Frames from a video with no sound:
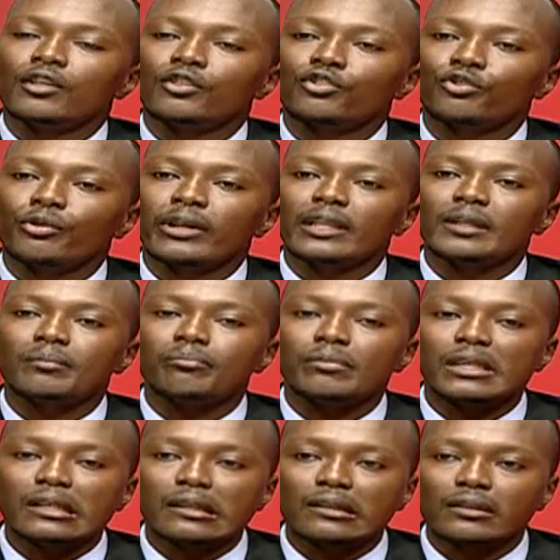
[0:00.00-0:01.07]
to really
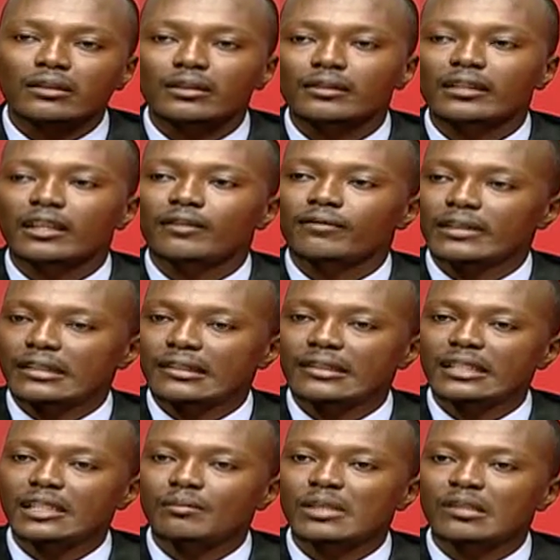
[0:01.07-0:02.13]
build
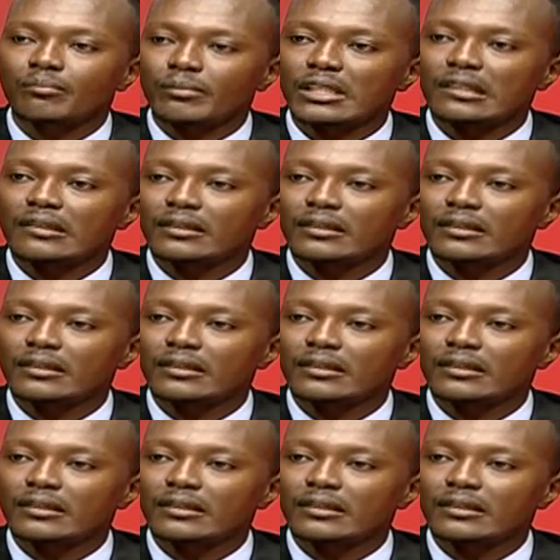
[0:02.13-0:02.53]
self-esteem and build